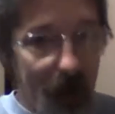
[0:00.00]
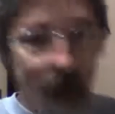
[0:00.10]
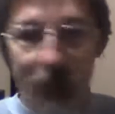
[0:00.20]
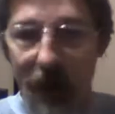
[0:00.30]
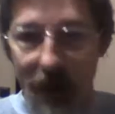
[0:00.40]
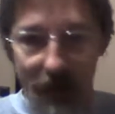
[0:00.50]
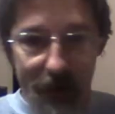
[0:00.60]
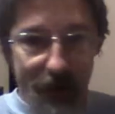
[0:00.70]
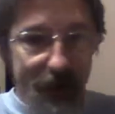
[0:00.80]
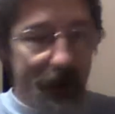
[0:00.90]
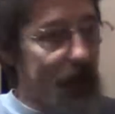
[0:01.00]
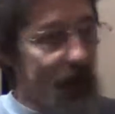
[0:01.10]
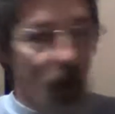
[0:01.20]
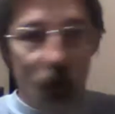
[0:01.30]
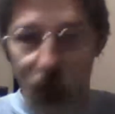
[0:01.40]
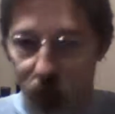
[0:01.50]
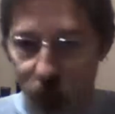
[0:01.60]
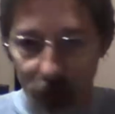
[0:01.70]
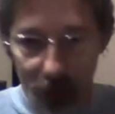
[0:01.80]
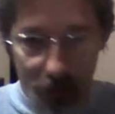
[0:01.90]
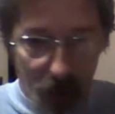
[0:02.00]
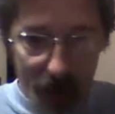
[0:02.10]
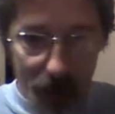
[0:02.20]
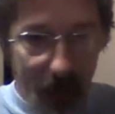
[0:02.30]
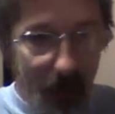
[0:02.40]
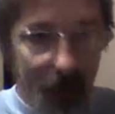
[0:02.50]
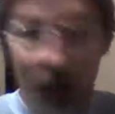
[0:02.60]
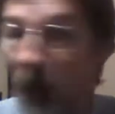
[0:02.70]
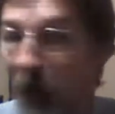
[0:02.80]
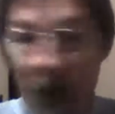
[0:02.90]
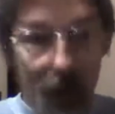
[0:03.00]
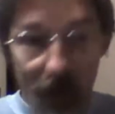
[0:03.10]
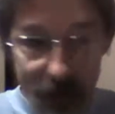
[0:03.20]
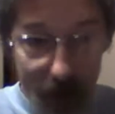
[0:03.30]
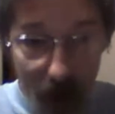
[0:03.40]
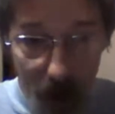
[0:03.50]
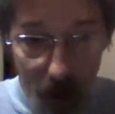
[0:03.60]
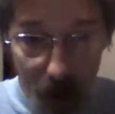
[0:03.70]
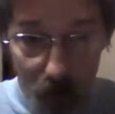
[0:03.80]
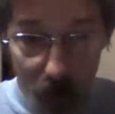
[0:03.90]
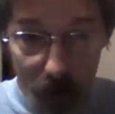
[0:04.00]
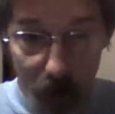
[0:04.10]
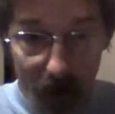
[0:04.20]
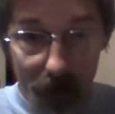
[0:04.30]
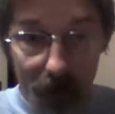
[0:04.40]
Any plant that's near it goes super bright green. Ta-da, win-win.